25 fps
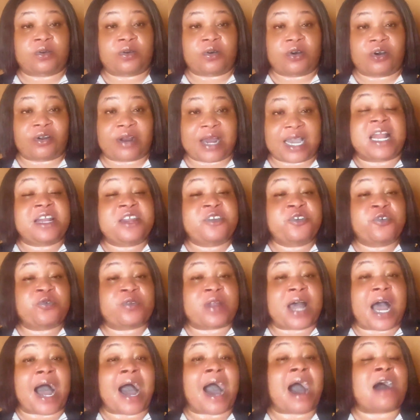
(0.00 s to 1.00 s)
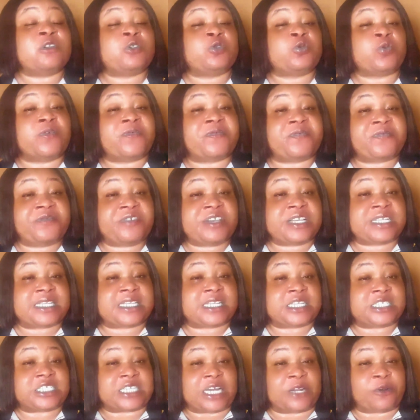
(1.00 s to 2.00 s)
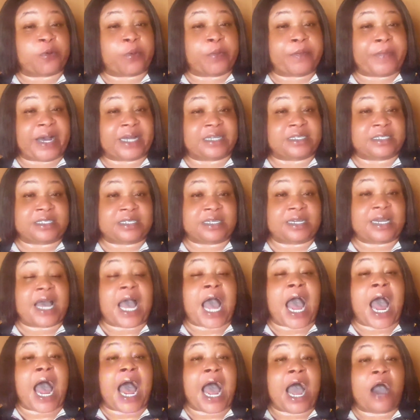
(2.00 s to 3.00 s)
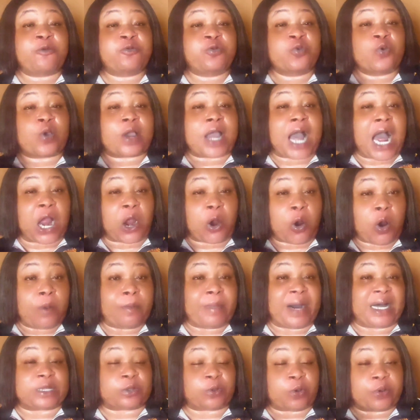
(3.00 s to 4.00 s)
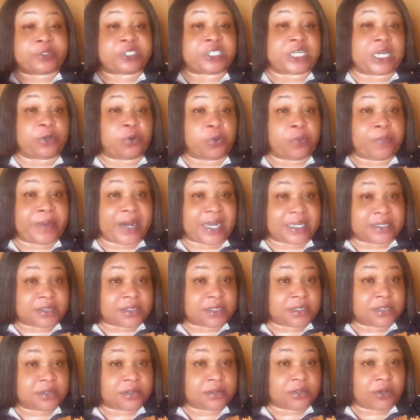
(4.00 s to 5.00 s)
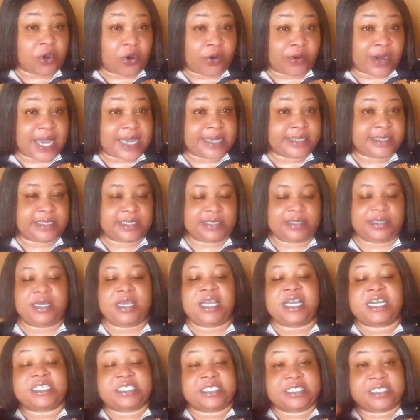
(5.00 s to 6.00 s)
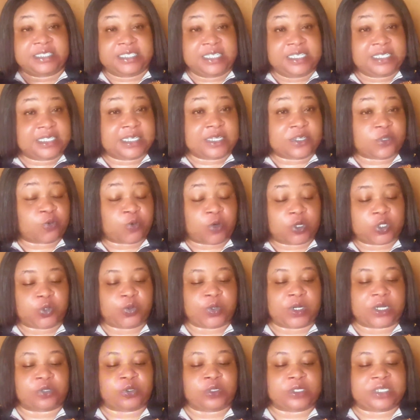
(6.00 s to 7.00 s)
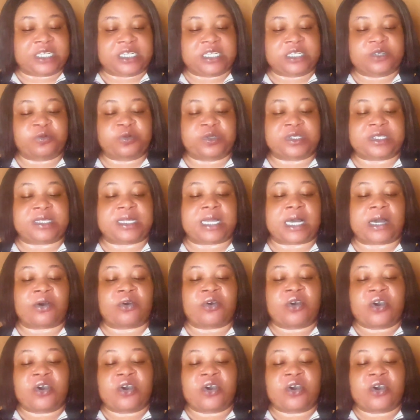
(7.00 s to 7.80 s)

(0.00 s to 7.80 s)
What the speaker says: All right, you know how to fix shadow ban, how you can come out of shadow ban. All right, this is what you are dealing with now.